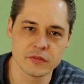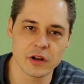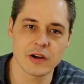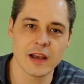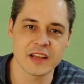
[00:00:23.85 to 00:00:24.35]

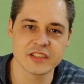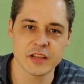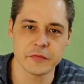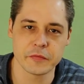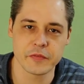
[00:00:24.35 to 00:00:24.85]
There are like
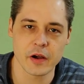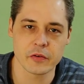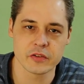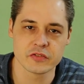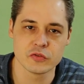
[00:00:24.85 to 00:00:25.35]
7
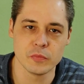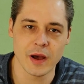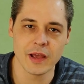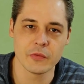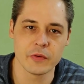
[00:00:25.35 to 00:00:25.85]
variants to
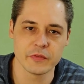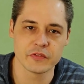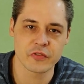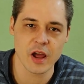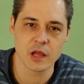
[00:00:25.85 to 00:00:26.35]
buy with
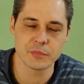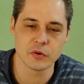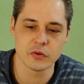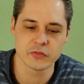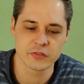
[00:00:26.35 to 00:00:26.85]
a
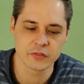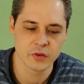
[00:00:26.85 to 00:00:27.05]
tripod,